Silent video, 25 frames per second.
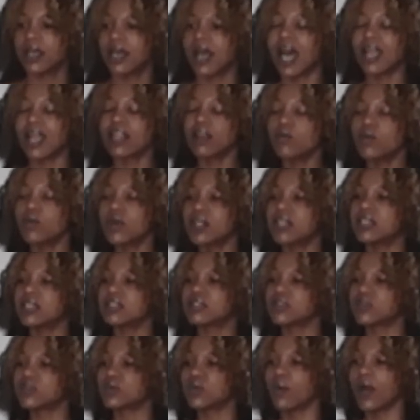I don't want
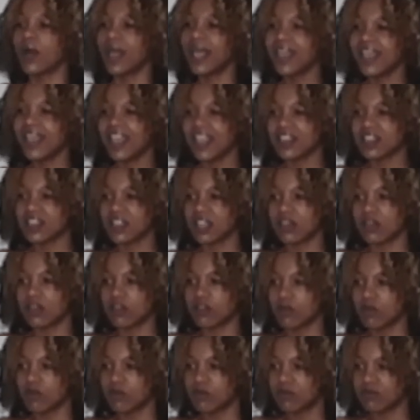to sweat
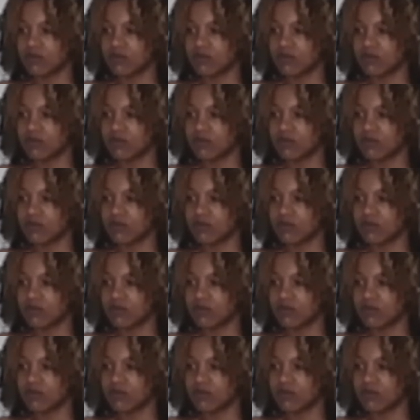though.